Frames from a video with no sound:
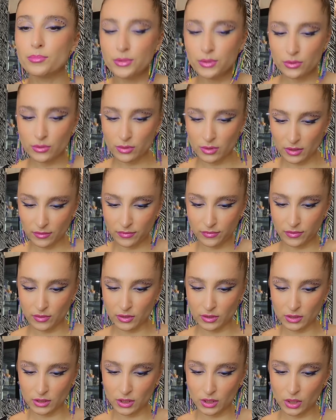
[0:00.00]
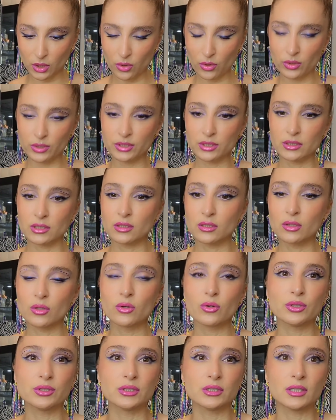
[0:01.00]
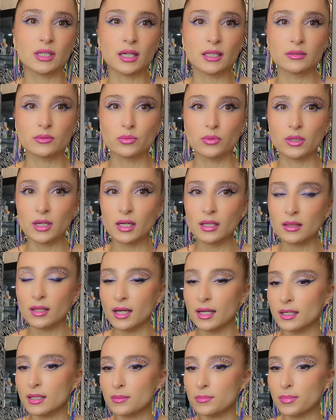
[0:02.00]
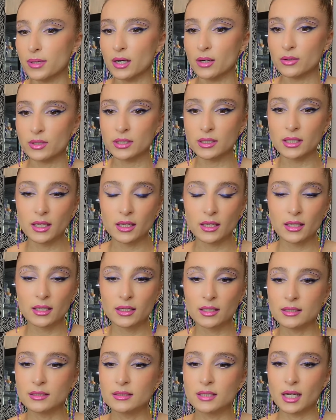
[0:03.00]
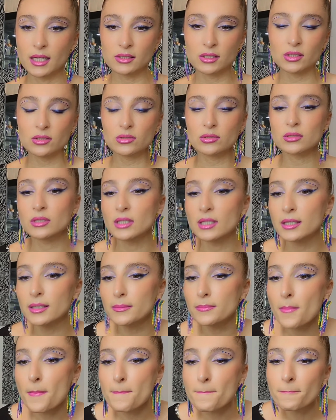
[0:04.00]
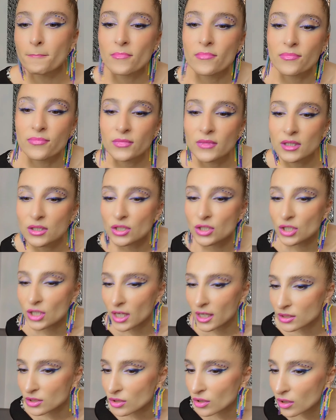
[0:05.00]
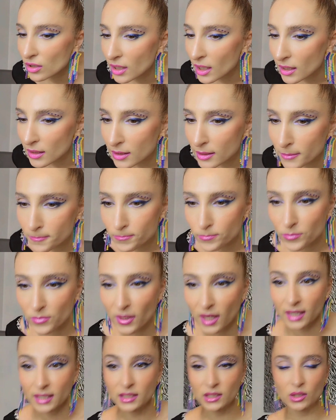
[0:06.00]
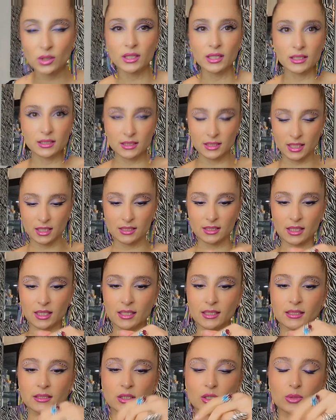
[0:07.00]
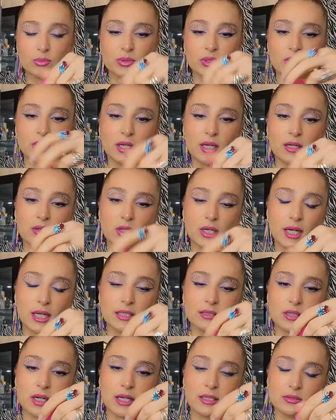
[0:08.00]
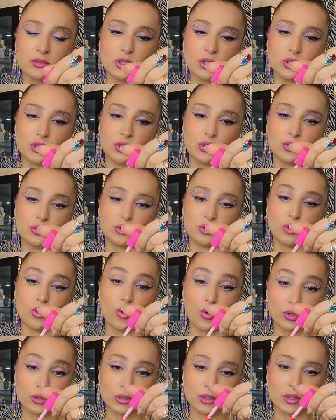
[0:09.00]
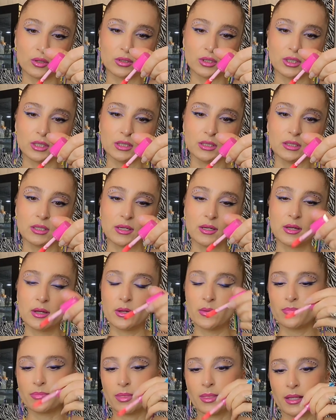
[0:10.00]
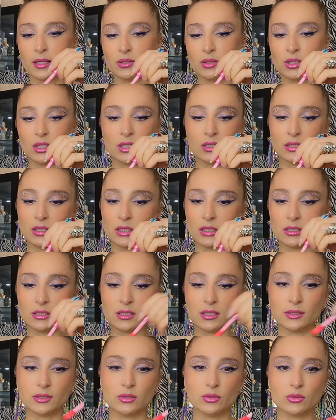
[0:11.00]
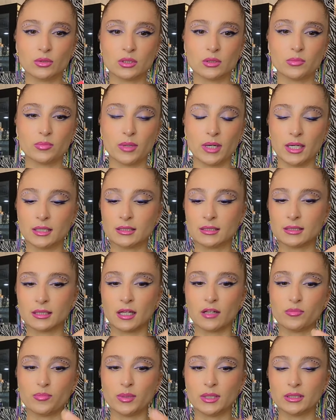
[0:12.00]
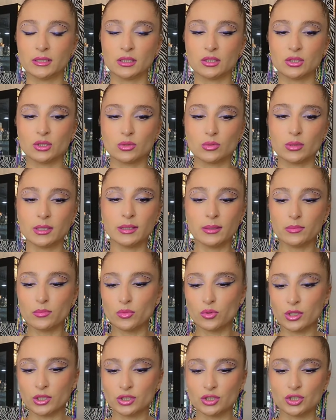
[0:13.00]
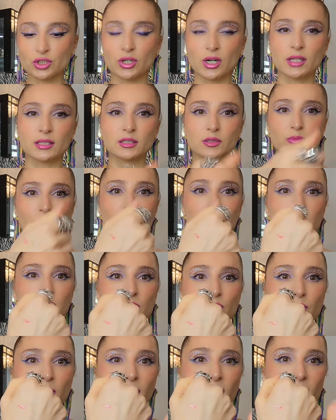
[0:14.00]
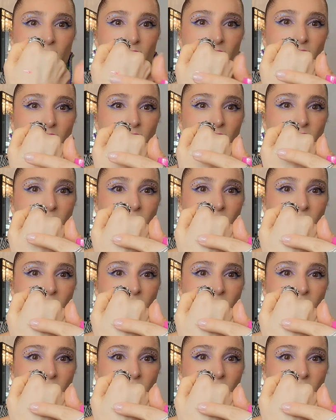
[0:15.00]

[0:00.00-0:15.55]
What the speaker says: beautiful glossy. And what I like about it, it doesn't really change your color. I know it has a little bit a red undertone on it. You can easily use it by itself, but it's really more transparent way,